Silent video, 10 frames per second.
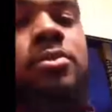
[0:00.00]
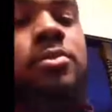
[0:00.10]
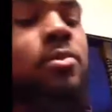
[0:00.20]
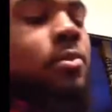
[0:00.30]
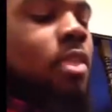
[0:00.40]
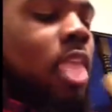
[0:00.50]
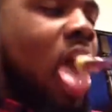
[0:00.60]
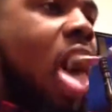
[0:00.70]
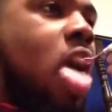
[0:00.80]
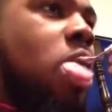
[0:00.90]
Try that.
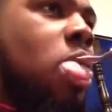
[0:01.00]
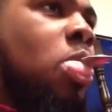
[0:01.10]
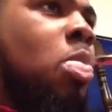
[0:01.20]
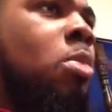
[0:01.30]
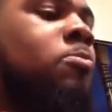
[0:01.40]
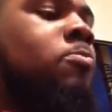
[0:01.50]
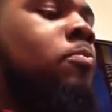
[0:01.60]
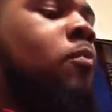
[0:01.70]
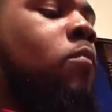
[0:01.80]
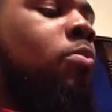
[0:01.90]

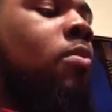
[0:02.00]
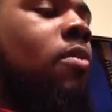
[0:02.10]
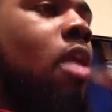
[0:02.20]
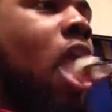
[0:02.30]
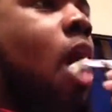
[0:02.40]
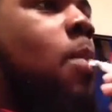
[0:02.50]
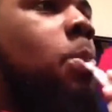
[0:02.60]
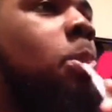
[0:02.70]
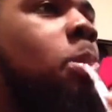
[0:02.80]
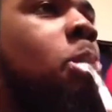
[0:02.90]
Louisiana
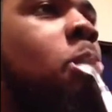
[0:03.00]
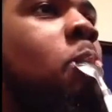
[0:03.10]
cornbread.